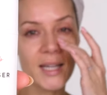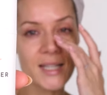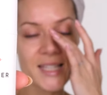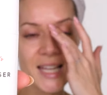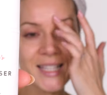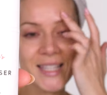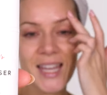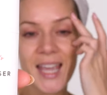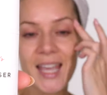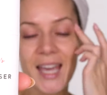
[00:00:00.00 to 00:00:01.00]
in a sense.
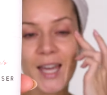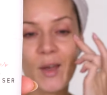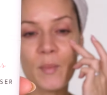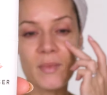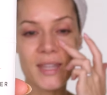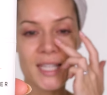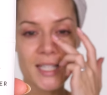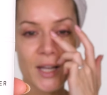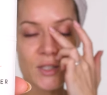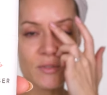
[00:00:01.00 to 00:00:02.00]
This
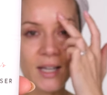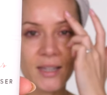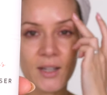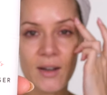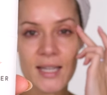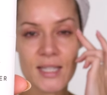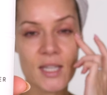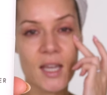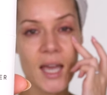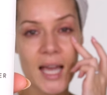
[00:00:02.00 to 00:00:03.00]
goes around the
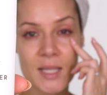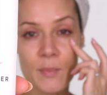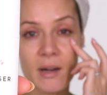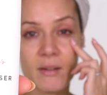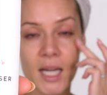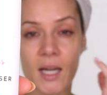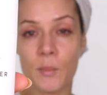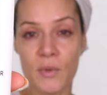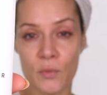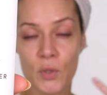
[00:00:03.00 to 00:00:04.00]
eyes as a barrier
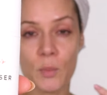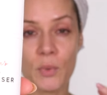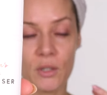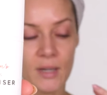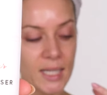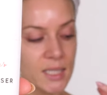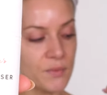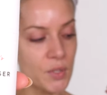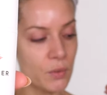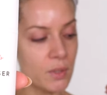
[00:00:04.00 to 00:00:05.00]
before you put your
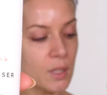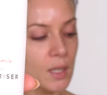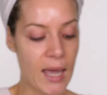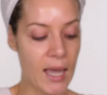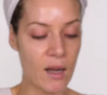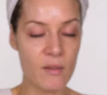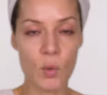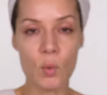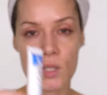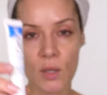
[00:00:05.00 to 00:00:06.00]
actives on. And I've
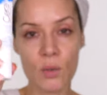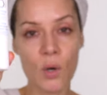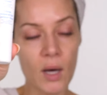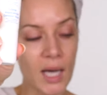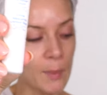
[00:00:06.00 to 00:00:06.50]
also got a